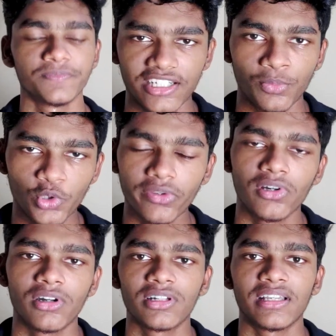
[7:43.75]
Alright, now
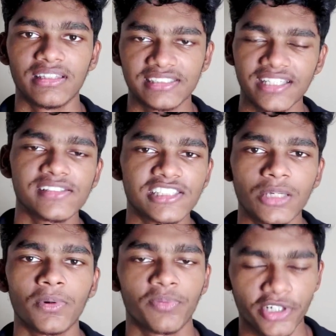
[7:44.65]
moving on, in the second
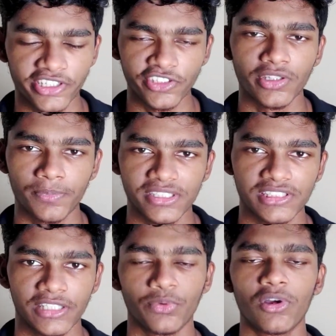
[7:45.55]
step of protecting your
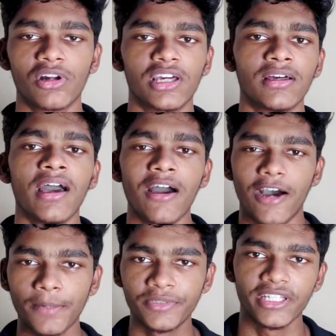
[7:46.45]
PC, you gotta
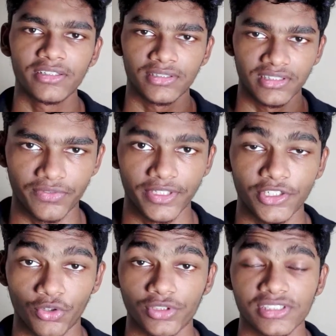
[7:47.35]
update the
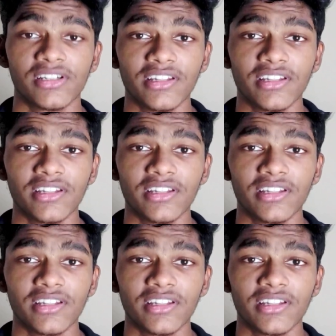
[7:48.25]
windows.